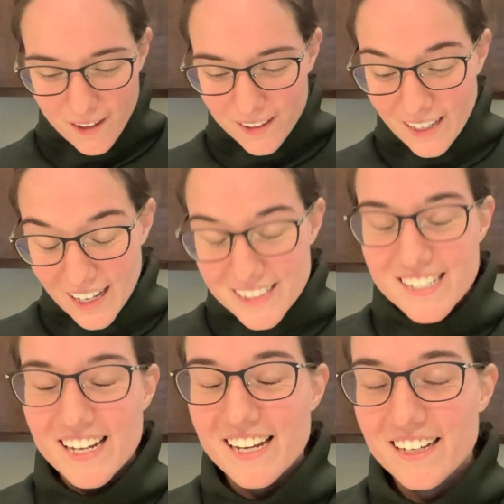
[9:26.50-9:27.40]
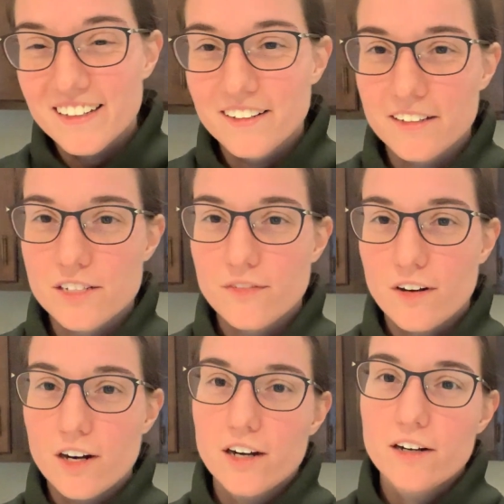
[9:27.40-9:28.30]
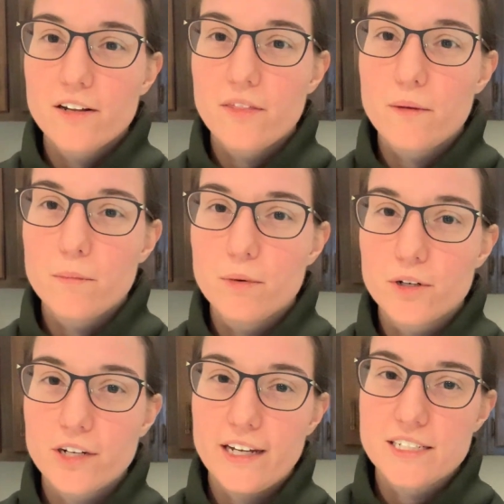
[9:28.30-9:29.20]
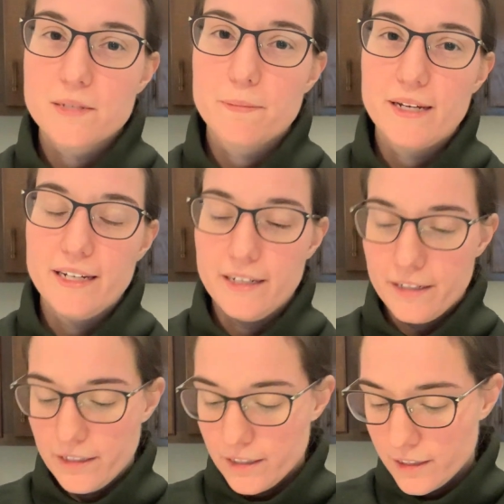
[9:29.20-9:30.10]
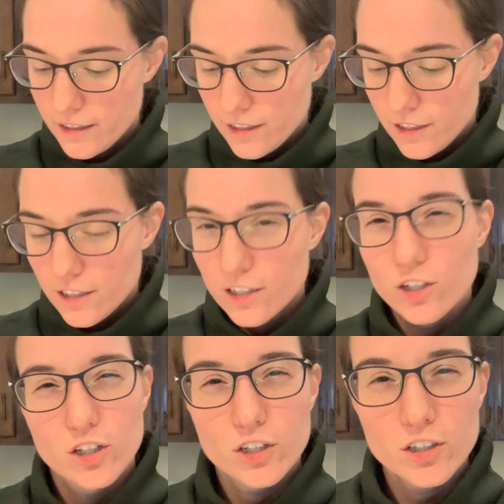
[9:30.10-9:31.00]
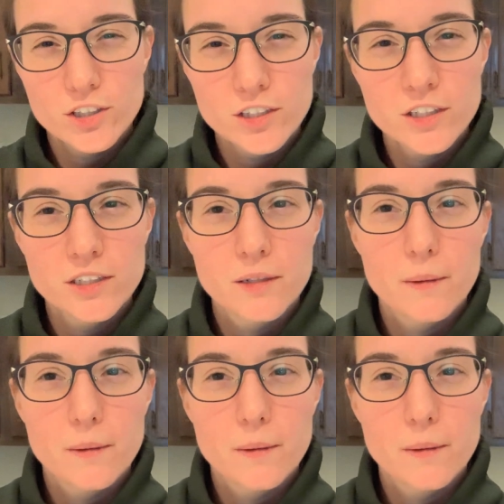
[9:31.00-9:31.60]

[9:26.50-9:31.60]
Gotta say, thus far, the book has been good.